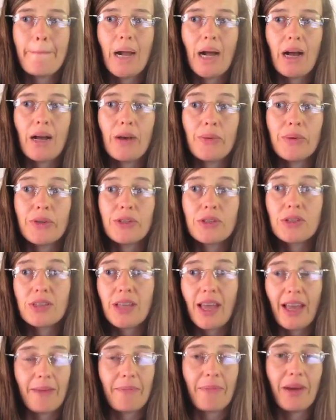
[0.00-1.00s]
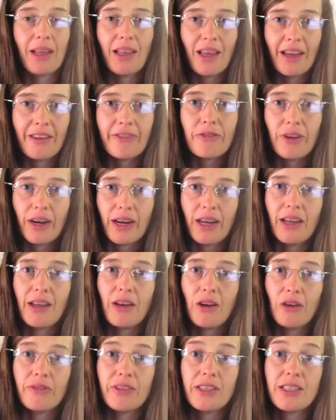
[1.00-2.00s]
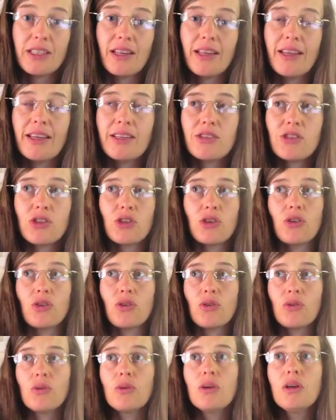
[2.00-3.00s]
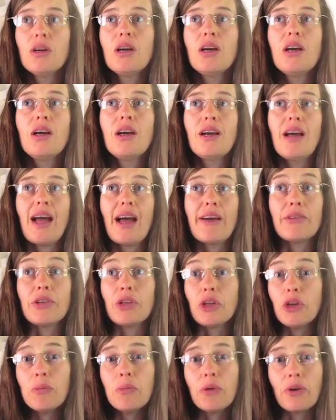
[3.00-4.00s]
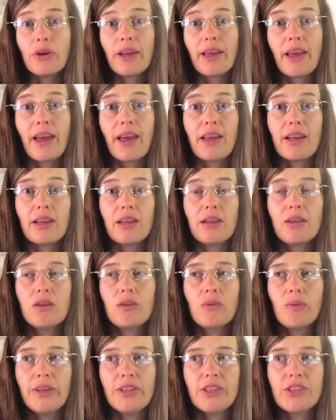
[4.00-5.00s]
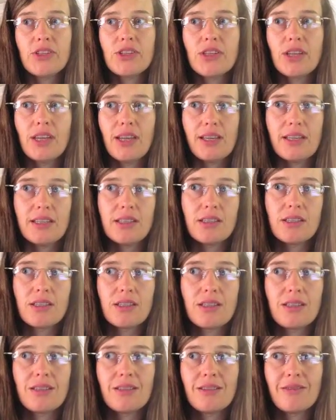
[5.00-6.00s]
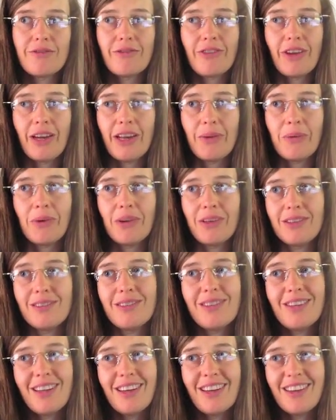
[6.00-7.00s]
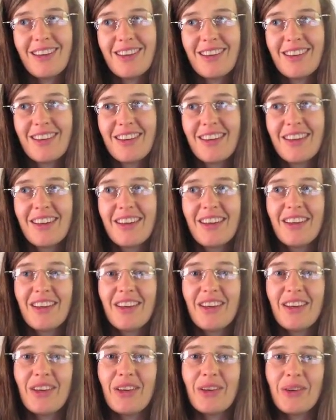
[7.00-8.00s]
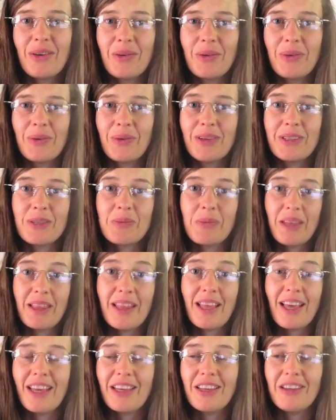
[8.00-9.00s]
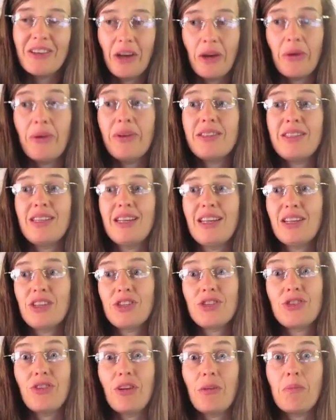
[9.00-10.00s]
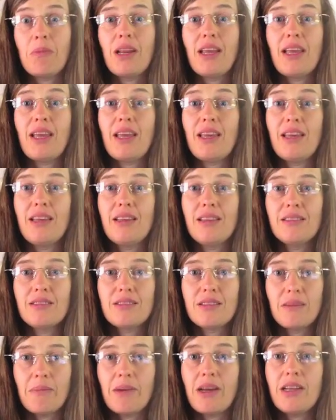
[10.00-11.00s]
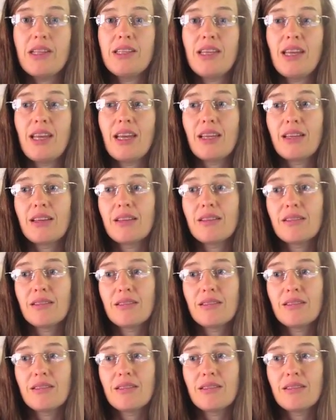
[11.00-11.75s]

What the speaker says: I was getting my life ready, obviously, to have a newborn again, which is, for anyone who has been there, you know, it's an extremely demanding